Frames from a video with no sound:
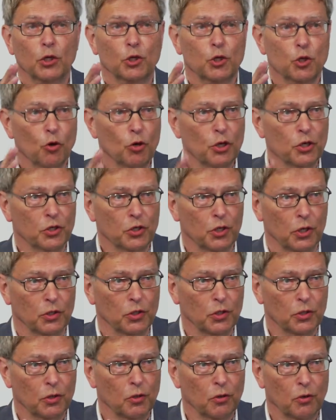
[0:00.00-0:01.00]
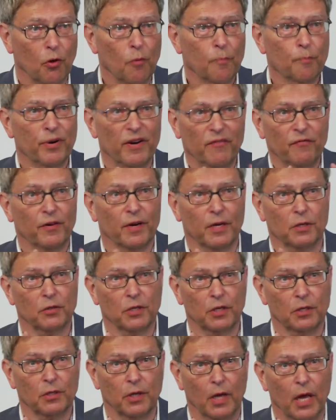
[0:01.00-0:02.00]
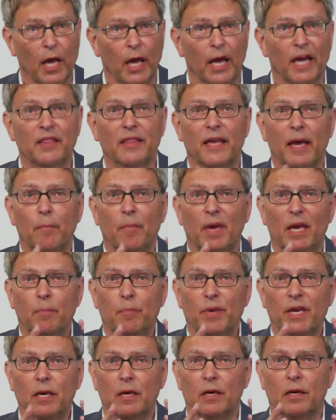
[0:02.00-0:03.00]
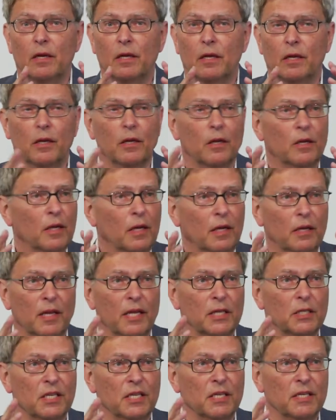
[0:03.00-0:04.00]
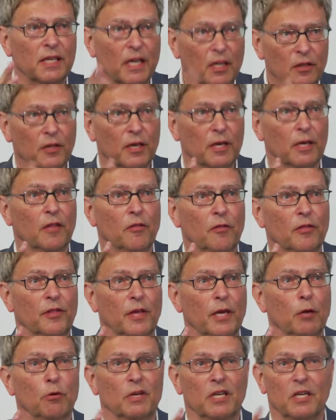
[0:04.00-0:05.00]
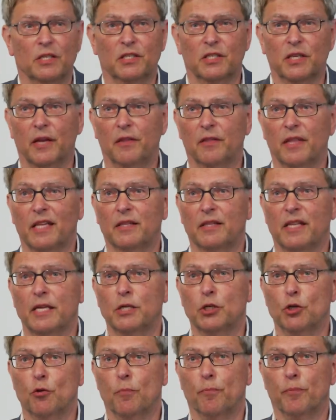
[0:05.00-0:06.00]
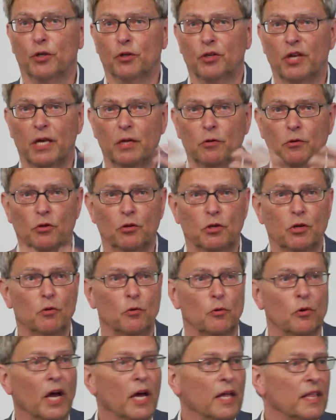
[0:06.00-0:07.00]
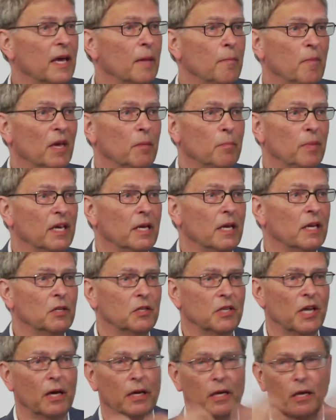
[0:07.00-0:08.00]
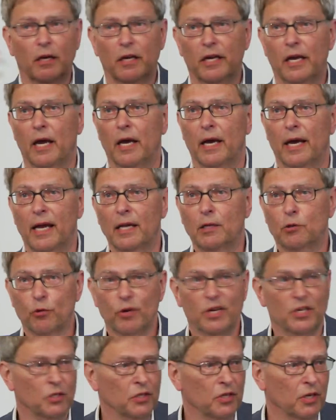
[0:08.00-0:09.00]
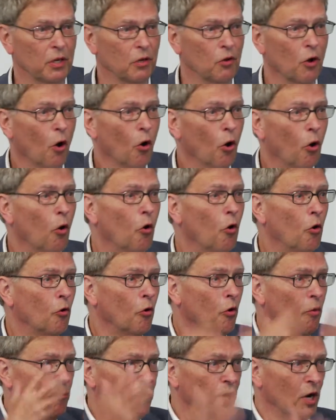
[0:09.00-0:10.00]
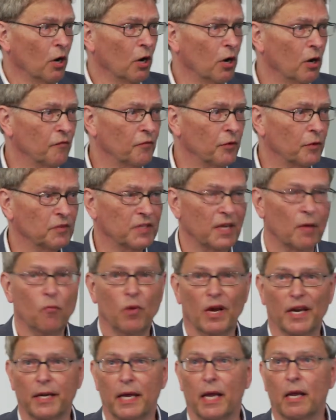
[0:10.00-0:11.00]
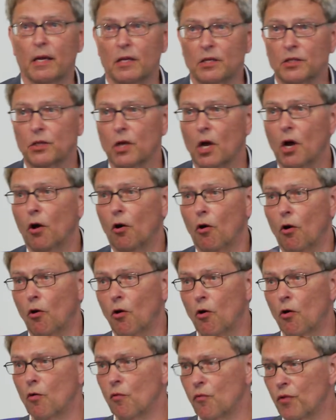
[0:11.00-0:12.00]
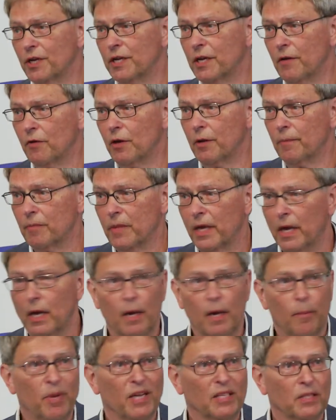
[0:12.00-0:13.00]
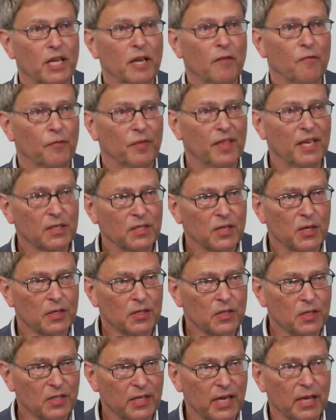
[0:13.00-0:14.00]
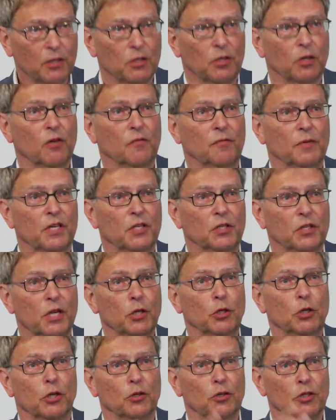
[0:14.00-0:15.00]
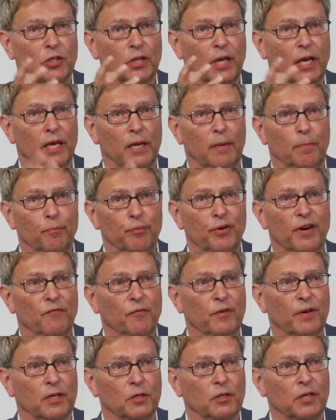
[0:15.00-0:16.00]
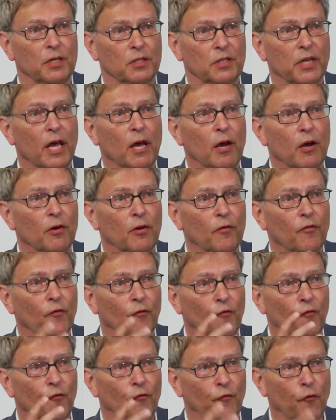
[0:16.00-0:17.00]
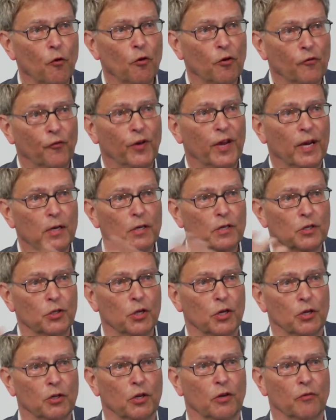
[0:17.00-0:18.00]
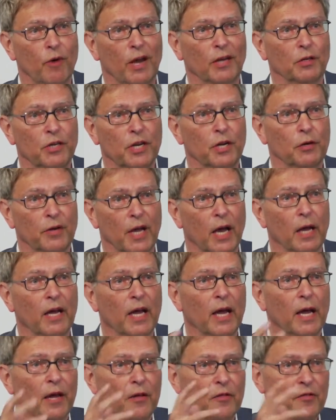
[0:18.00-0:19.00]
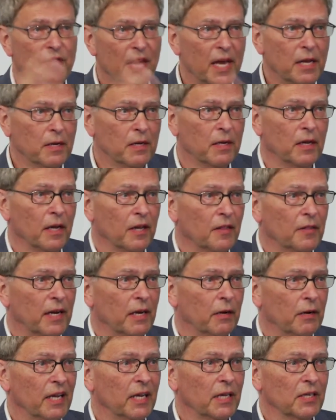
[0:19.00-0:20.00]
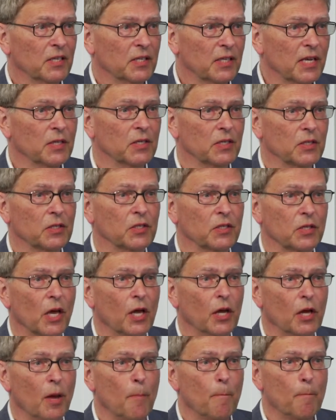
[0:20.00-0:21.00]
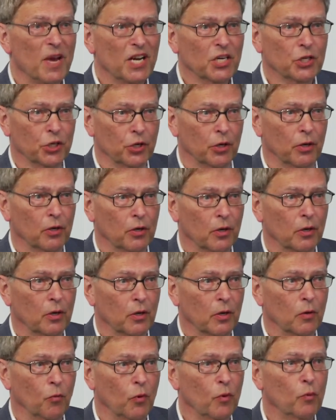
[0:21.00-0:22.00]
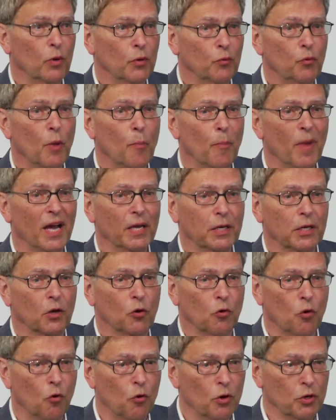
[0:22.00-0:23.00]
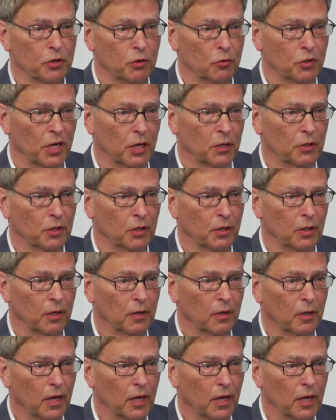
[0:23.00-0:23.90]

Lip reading: choices or preferences, and they may be, there's nothing in the theory that said that they should pertain to you. They may be entirely altruistic or on behalf of someone else or whatever. But if this set of decisions and preferences fulfill certain criteria, then there exists a measure which we might call utility.